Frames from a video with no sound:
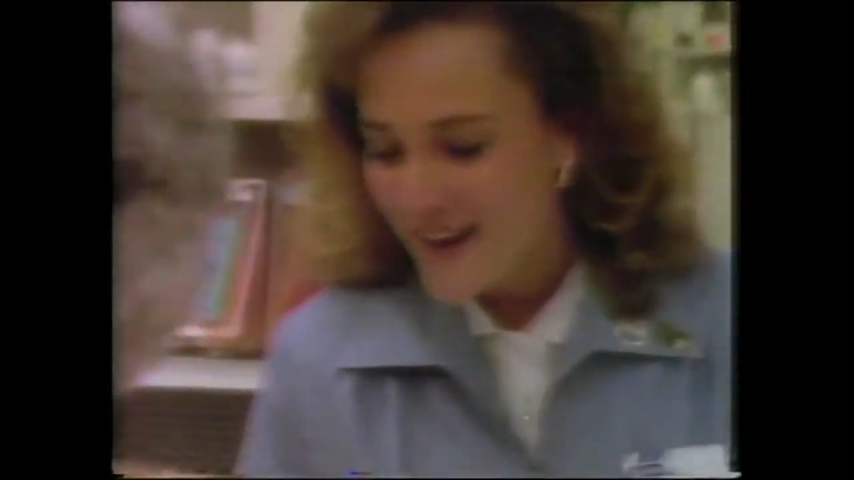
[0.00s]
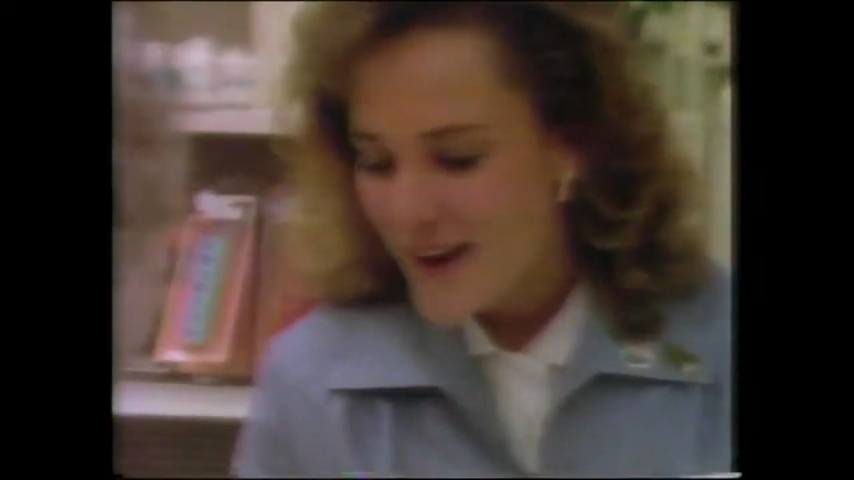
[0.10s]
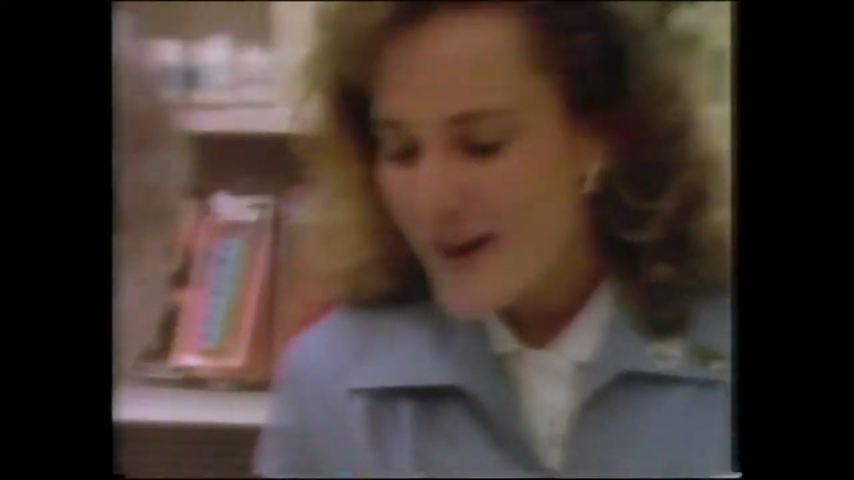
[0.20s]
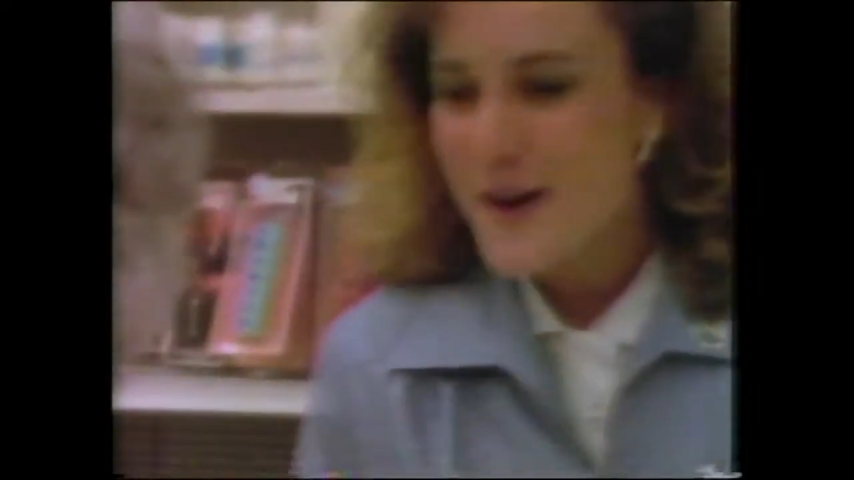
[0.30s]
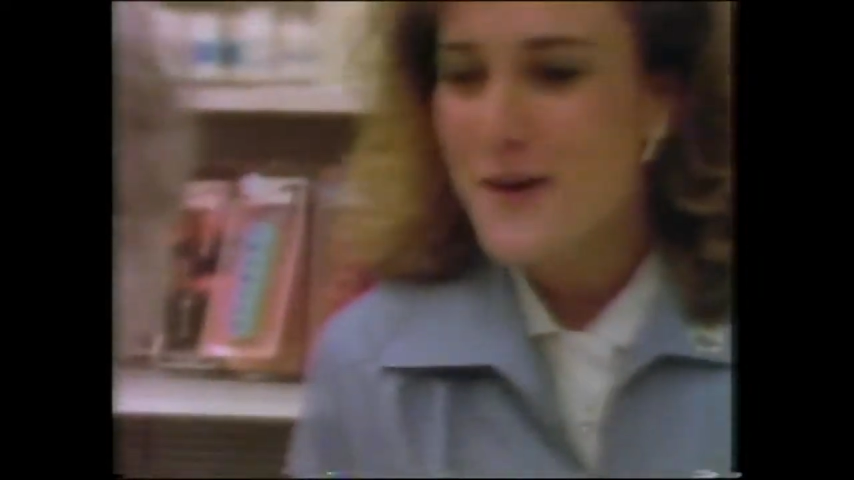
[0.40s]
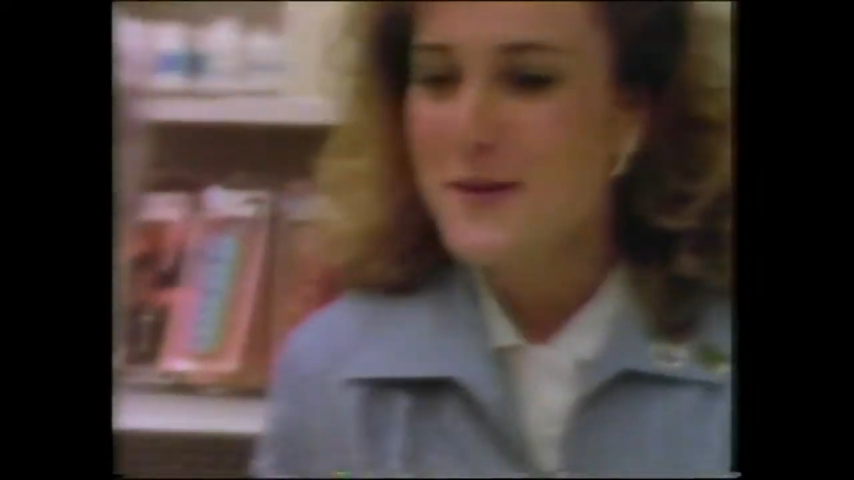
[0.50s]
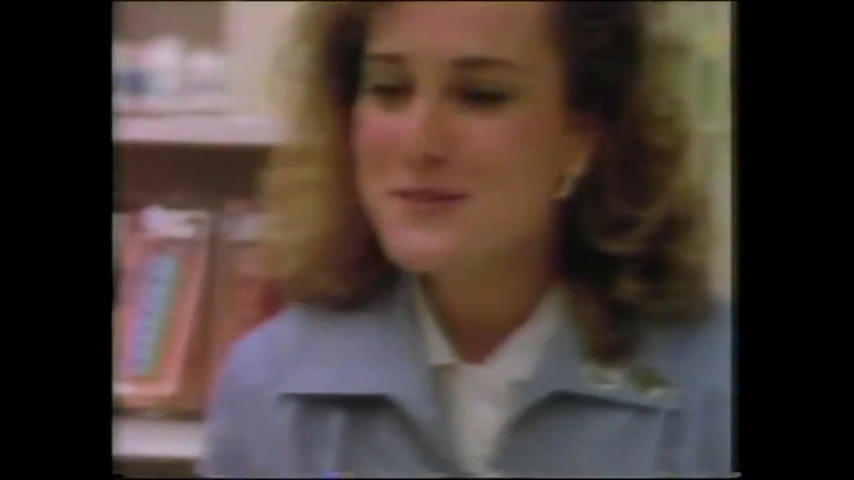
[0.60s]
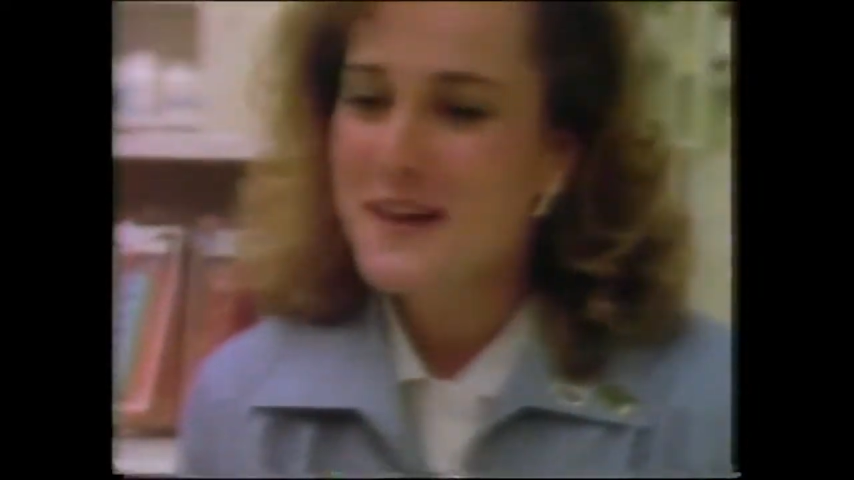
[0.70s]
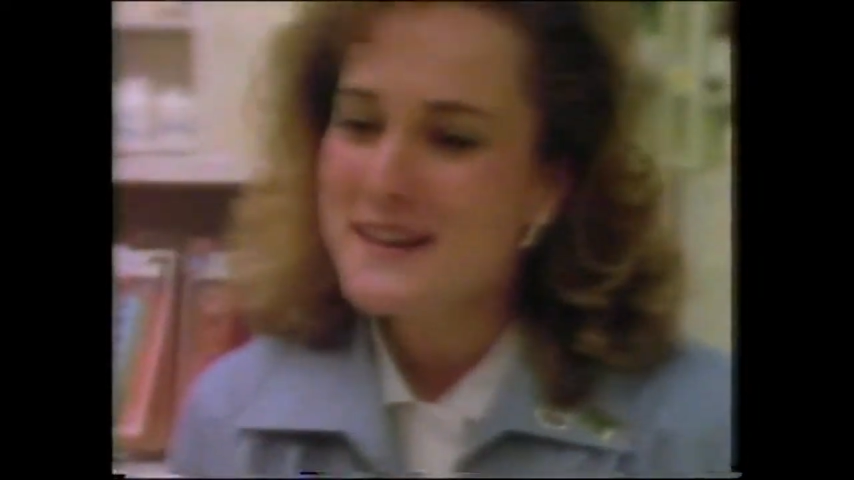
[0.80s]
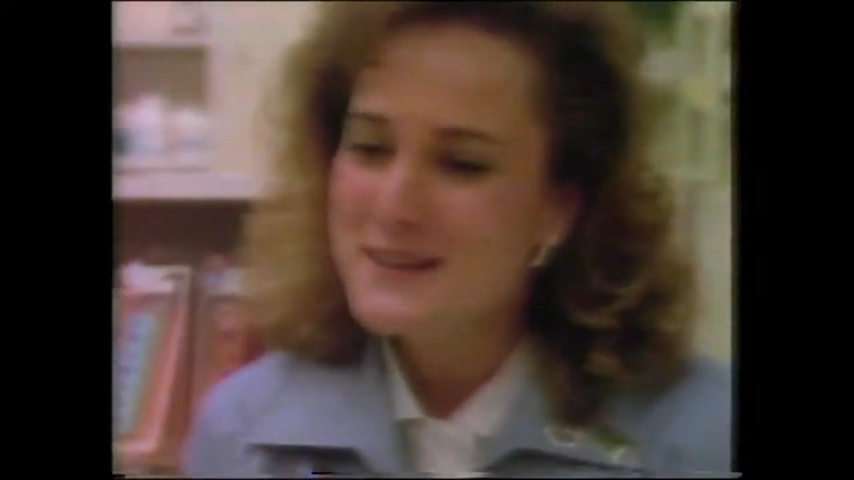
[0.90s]
better
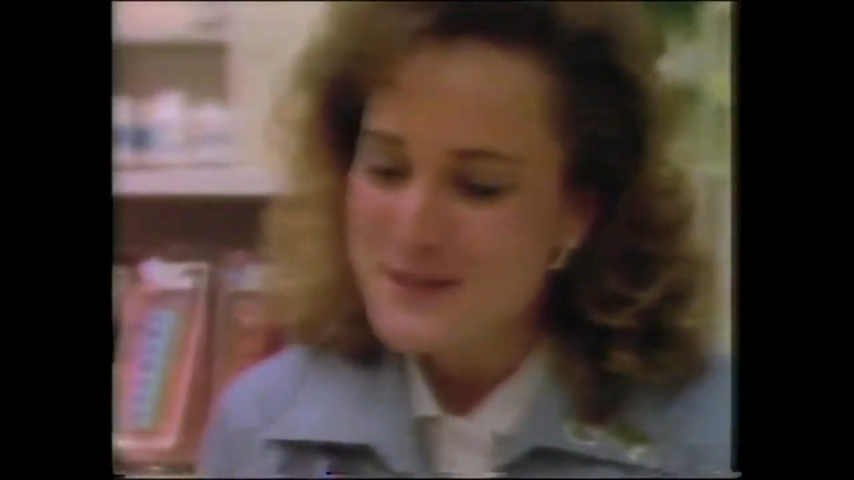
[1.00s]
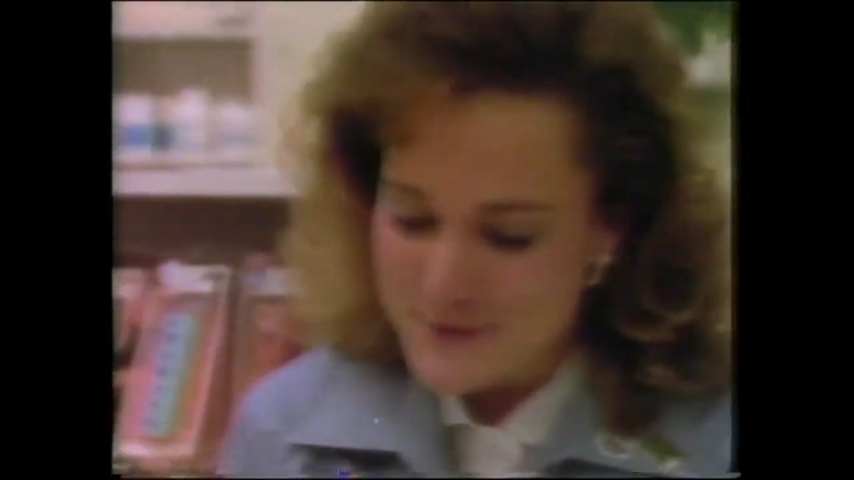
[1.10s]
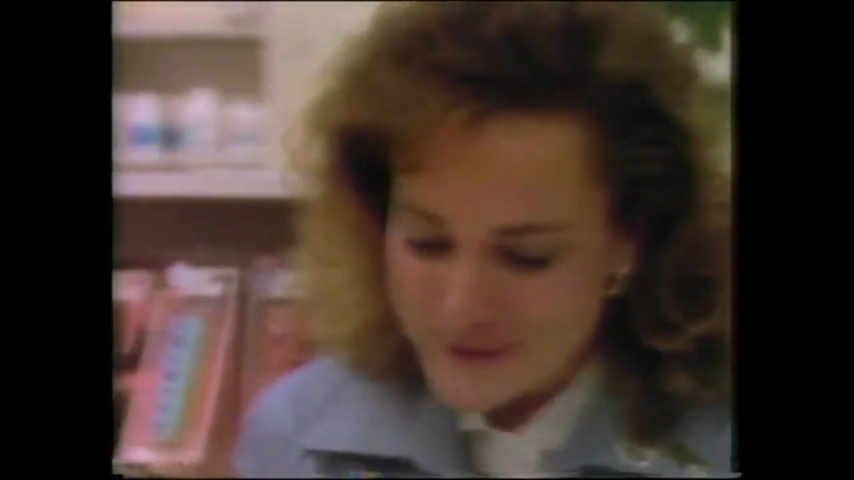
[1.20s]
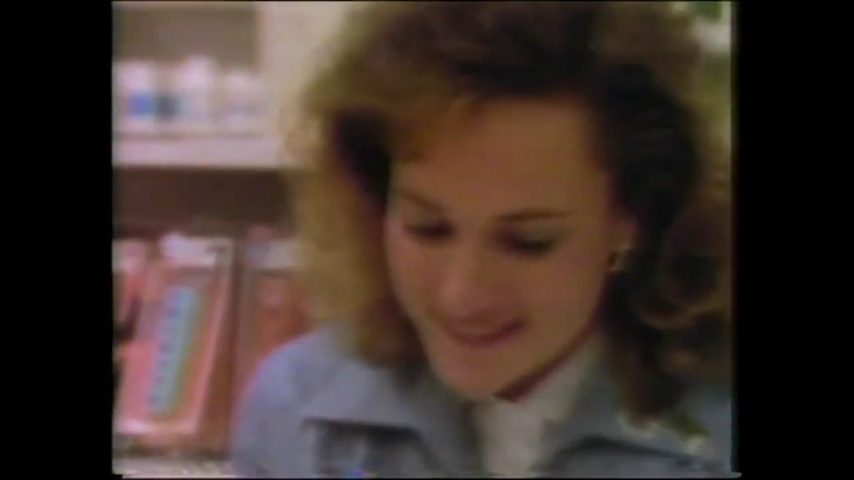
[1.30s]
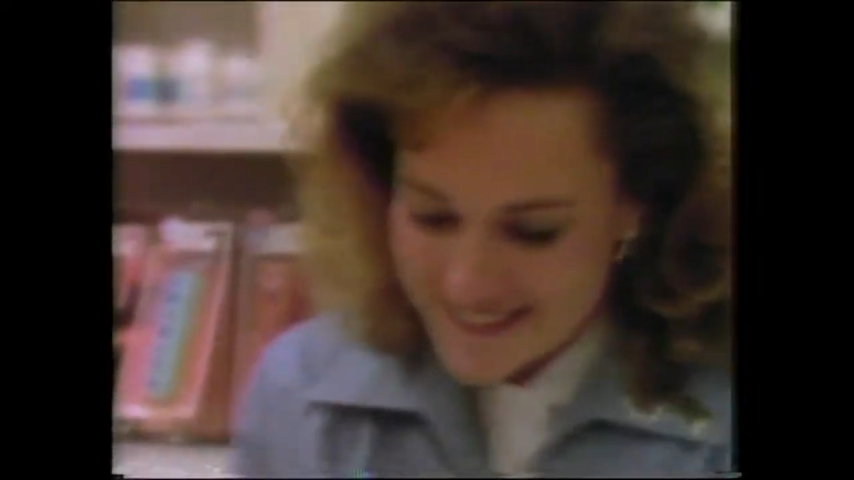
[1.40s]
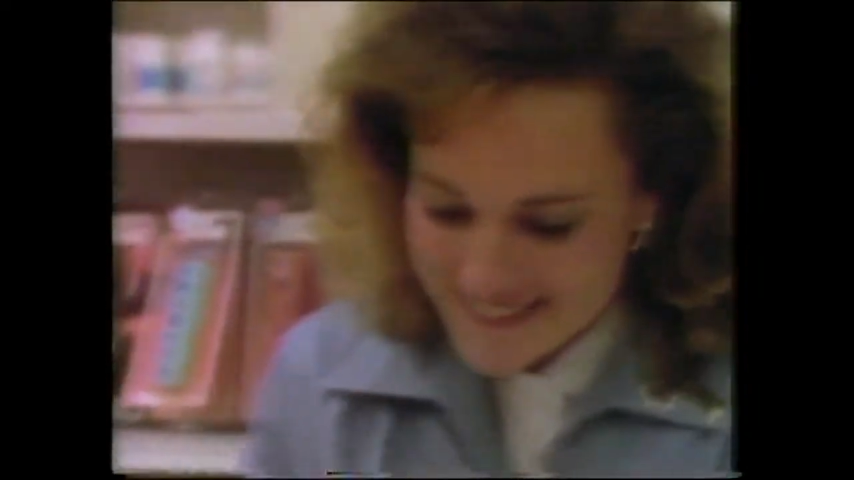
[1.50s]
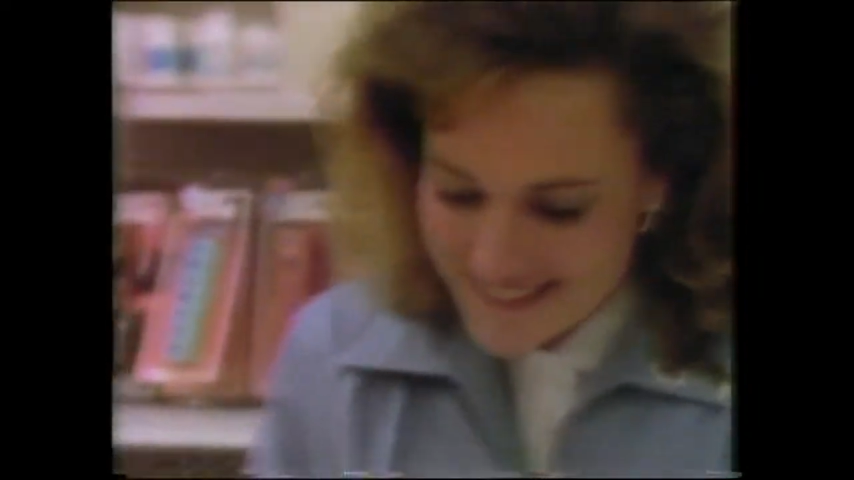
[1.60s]
even without medicine.